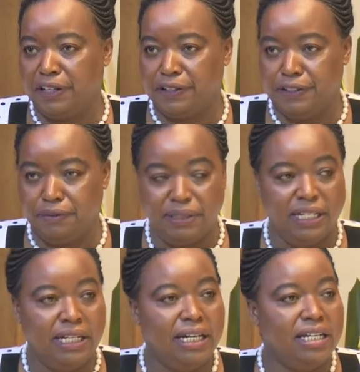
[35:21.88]
economy.
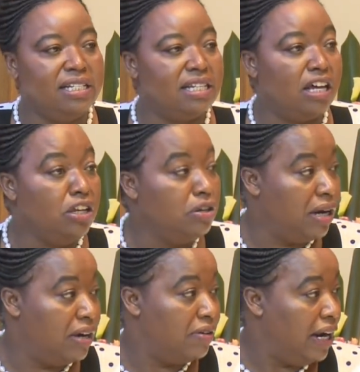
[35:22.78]
It is a new
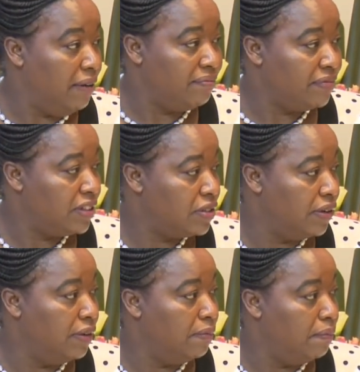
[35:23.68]
area,
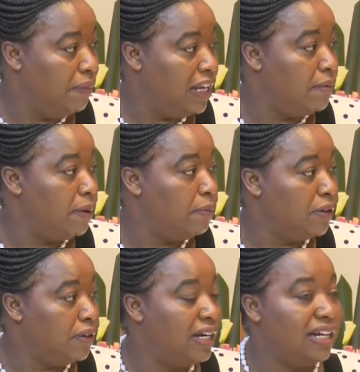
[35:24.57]
so many people
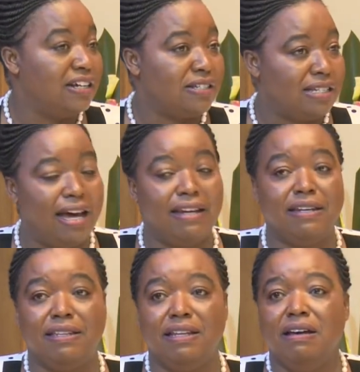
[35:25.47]
don't
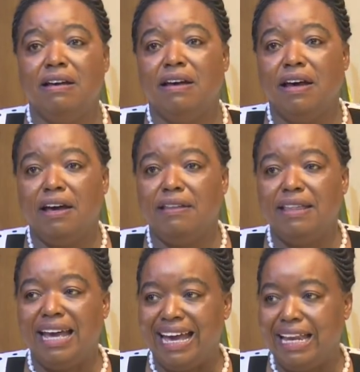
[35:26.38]
understand uh,
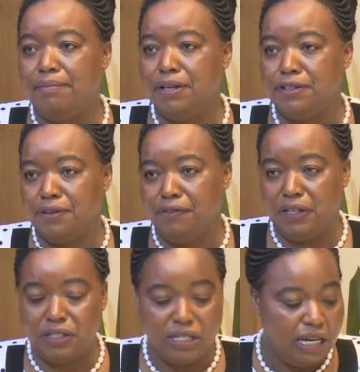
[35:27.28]
the elements of
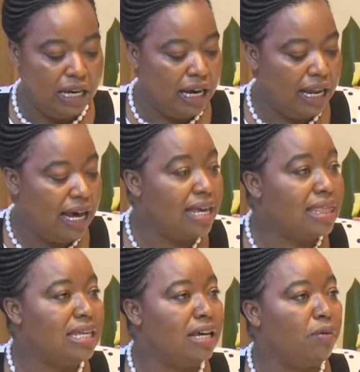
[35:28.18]
it. And I
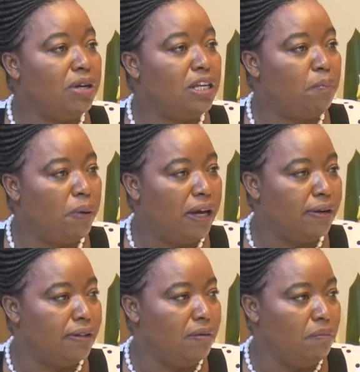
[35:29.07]
think we
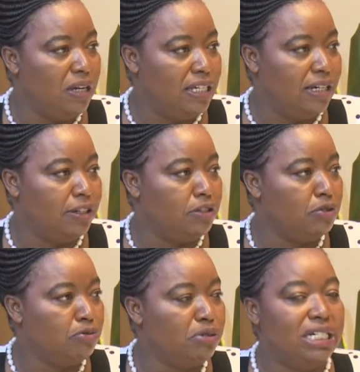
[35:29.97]
depend on the media
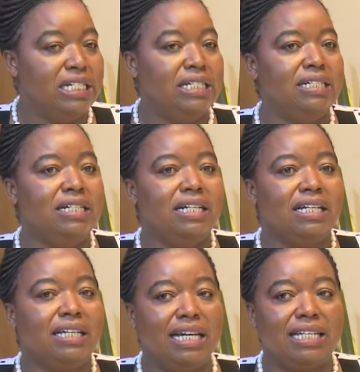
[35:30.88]
to really
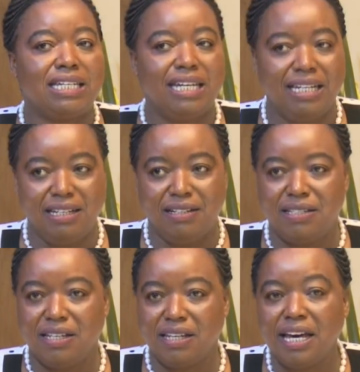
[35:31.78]
get
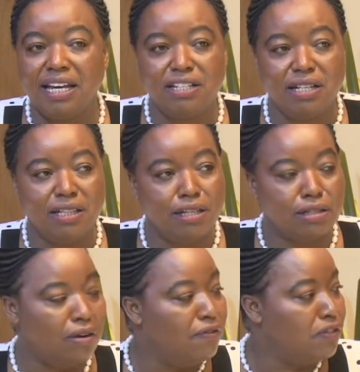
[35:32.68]
Kenyans engaged in this
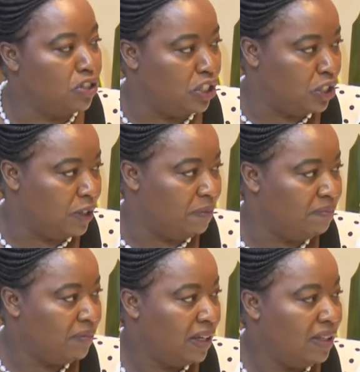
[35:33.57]
conversation.
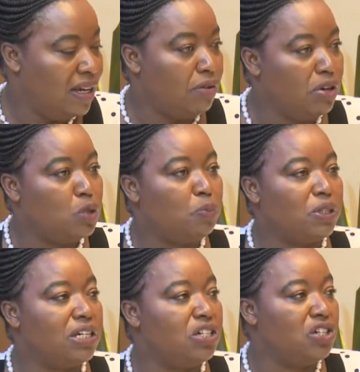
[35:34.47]
There is
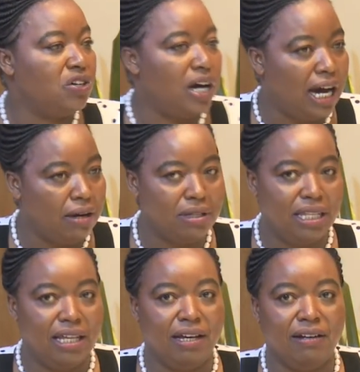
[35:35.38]
potential
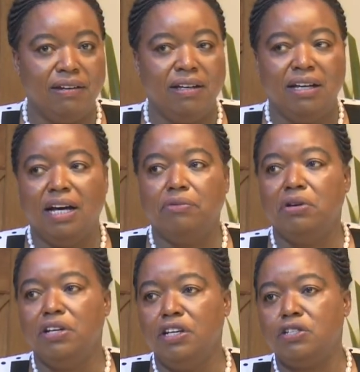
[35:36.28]
out there, and
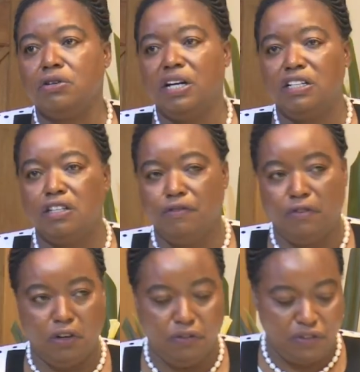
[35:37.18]
we need to get
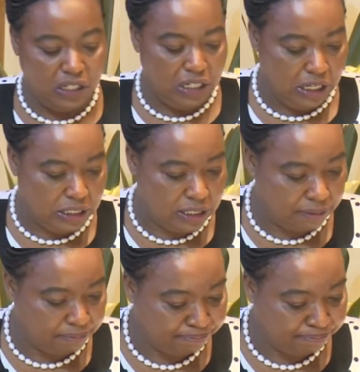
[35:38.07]
involved in it.